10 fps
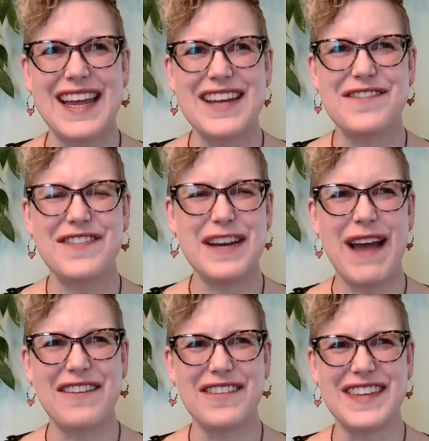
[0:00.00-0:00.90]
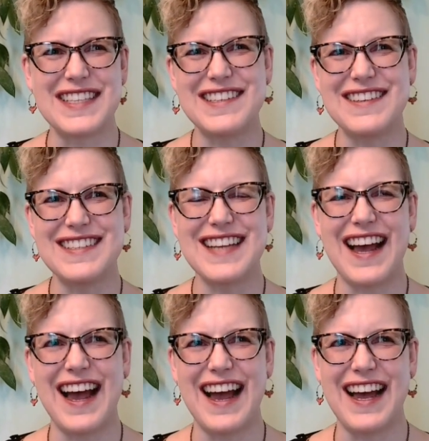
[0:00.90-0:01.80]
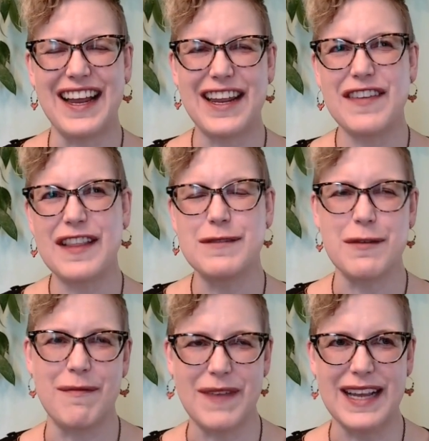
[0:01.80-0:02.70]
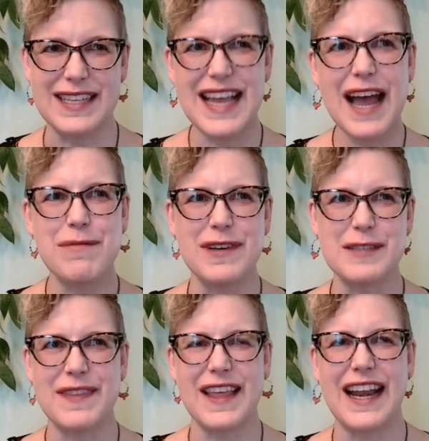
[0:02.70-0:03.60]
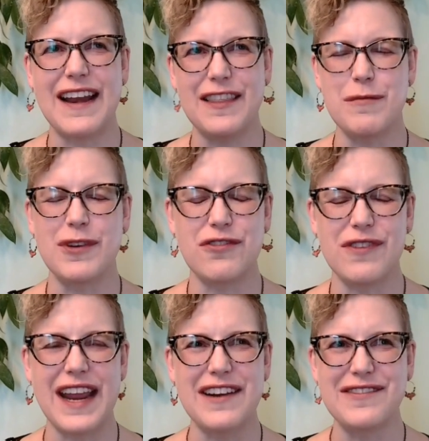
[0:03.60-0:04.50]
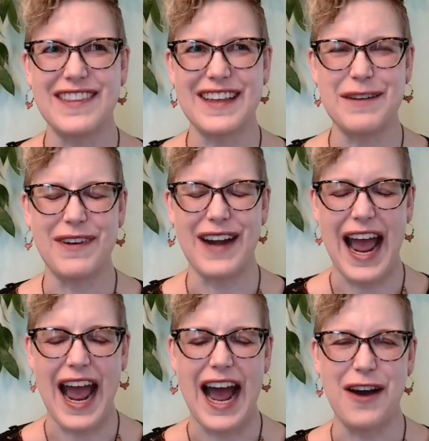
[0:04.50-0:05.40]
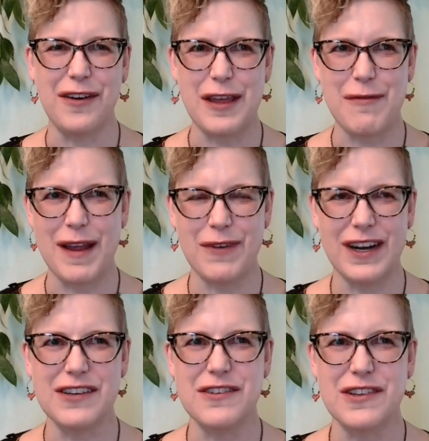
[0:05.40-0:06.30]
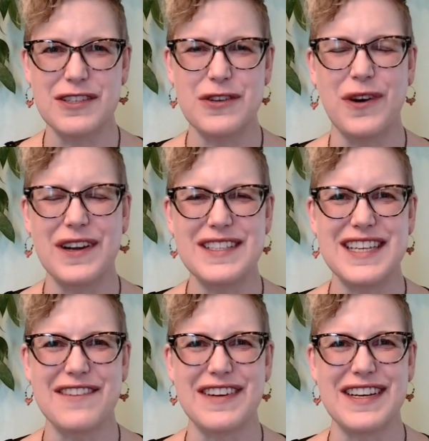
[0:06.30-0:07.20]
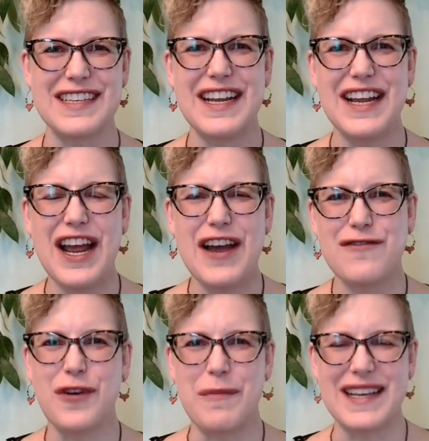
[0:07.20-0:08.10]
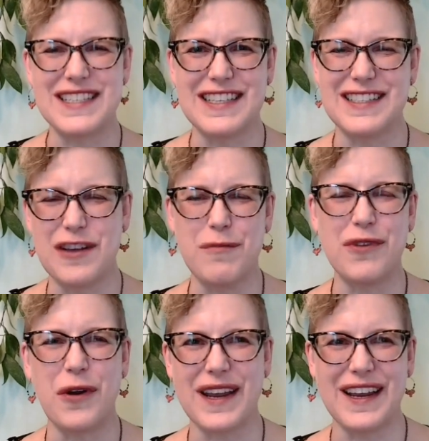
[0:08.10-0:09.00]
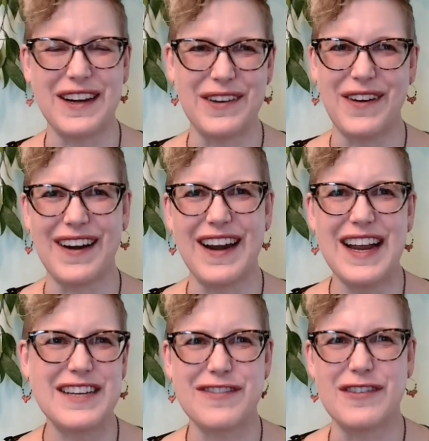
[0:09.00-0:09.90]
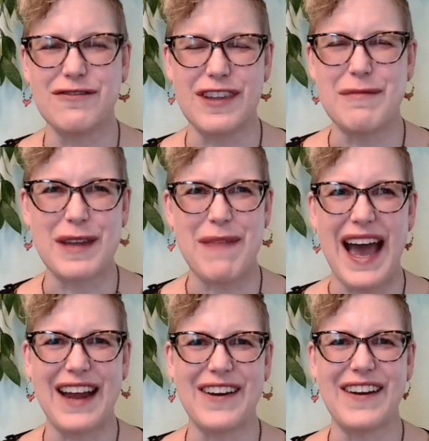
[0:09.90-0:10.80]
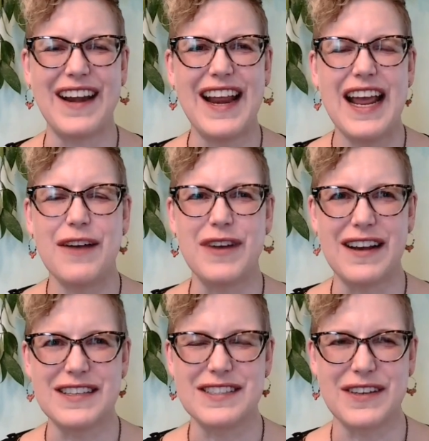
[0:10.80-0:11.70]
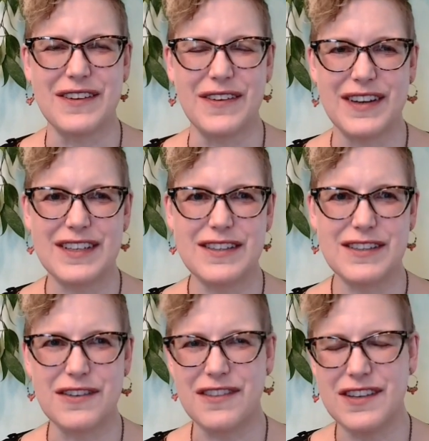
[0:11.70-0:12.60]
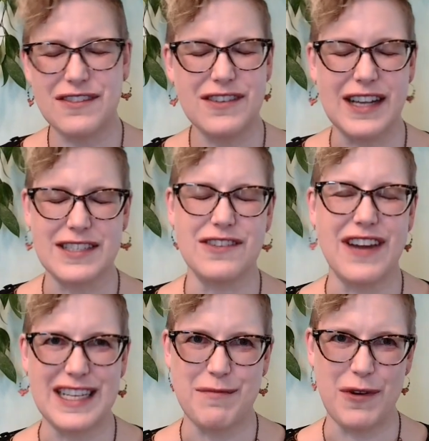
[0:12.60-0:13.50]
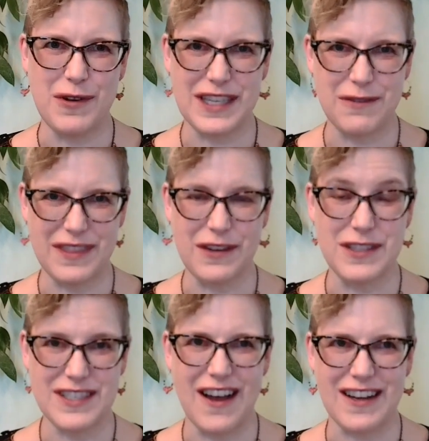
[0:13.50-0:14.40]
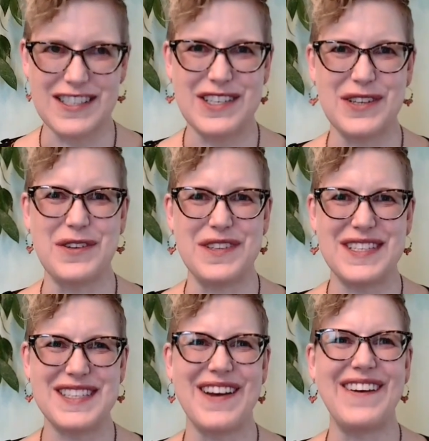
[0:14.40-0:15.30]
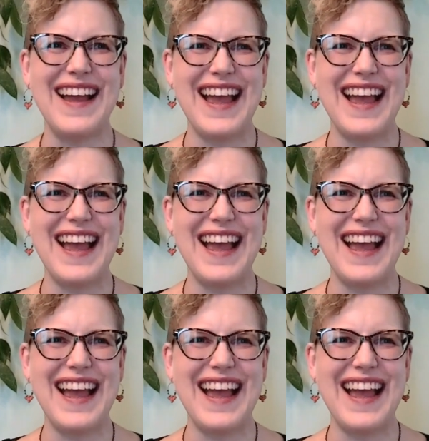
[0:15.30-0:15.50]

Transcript: feedback from the student, giving them some examples, but then letting them be creative with it about how they might want to do those chords, different formations, broken or different rhythmic pattern. We also do lots of transposing with those songs too. So